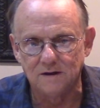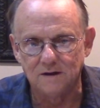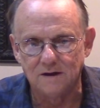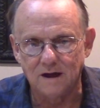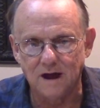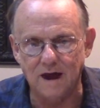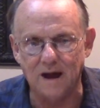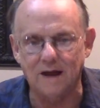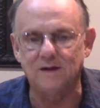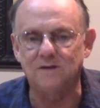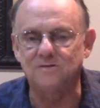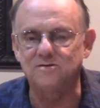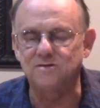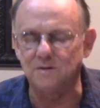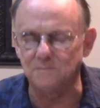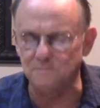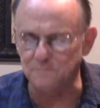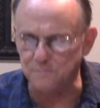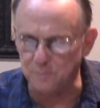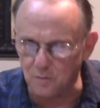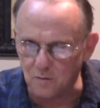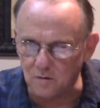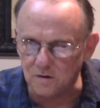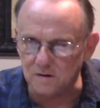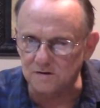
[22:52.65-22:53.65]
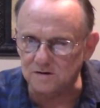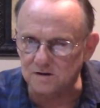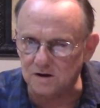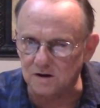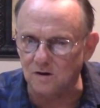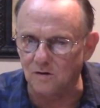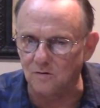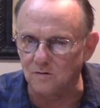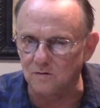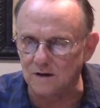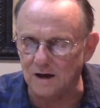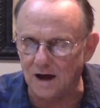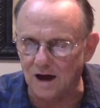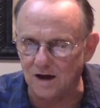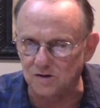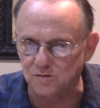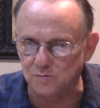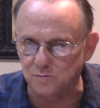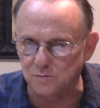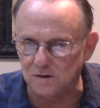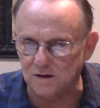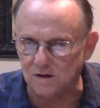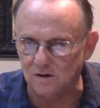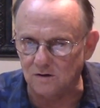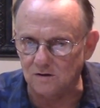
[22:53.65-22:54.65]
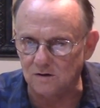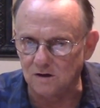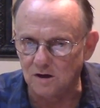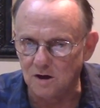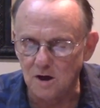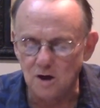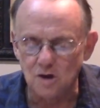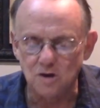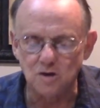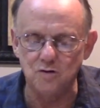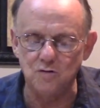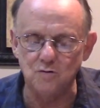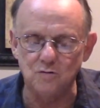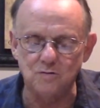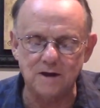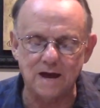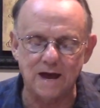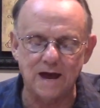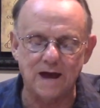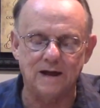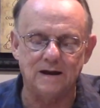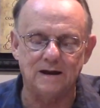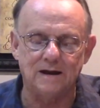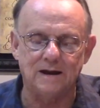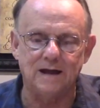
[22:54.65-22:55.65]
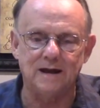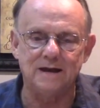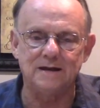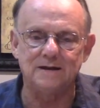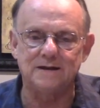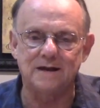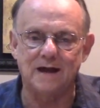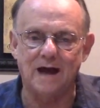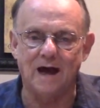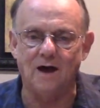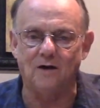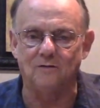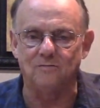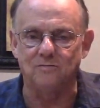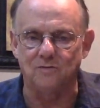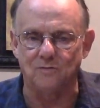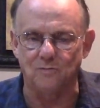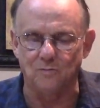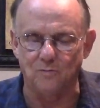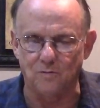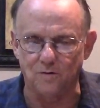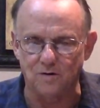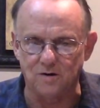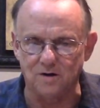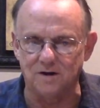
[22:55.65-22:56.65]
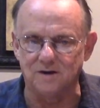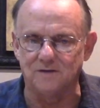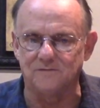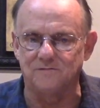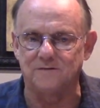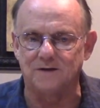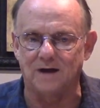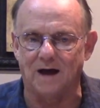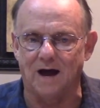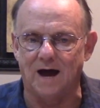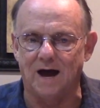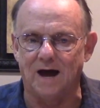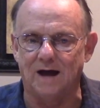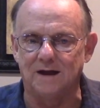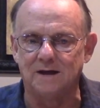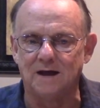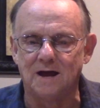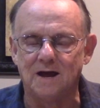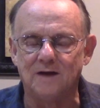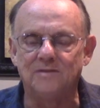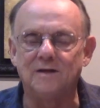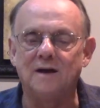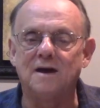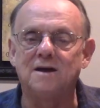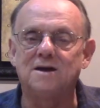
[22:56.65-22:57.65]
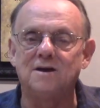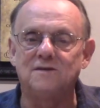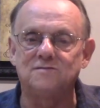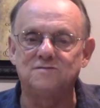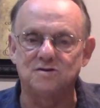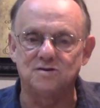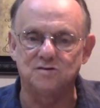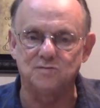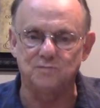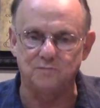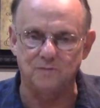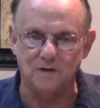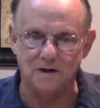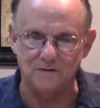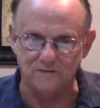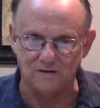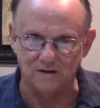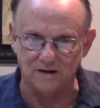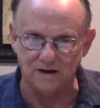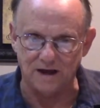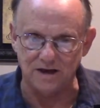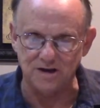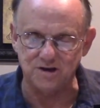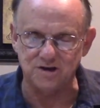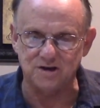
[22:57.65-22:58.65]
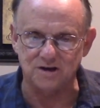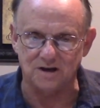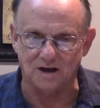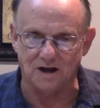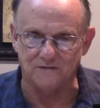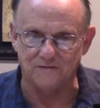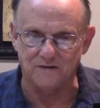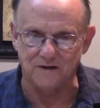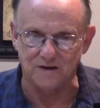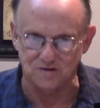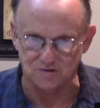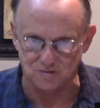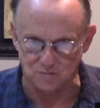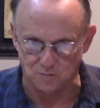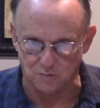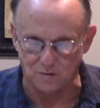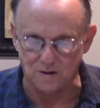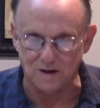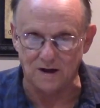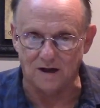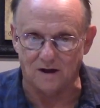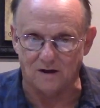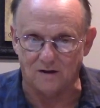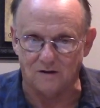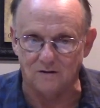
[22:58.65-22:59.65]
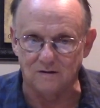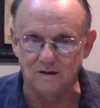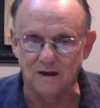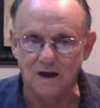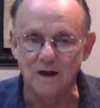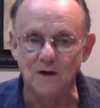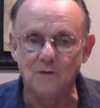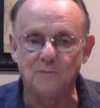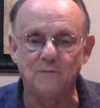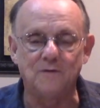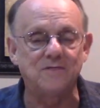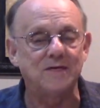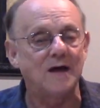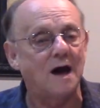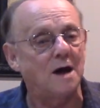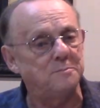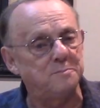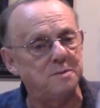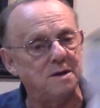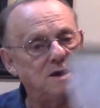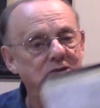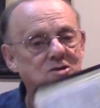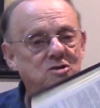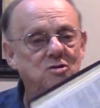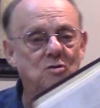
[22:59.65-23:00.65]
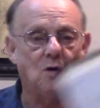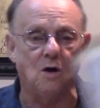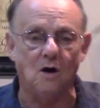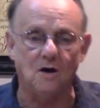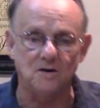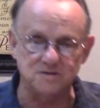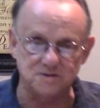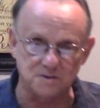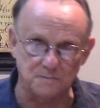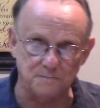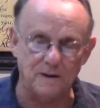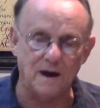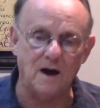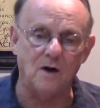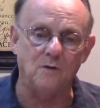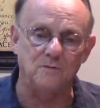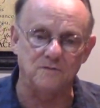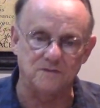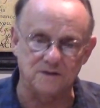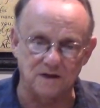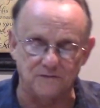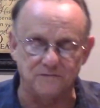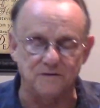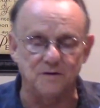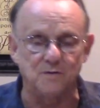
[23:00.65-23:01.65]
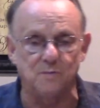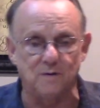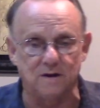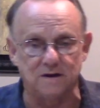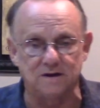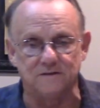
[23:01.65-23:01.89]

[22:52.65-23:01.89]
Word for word: And it's important to know God's will. You can't lay down the Word of God that gives us revelation of His will without being tossed about with every wind of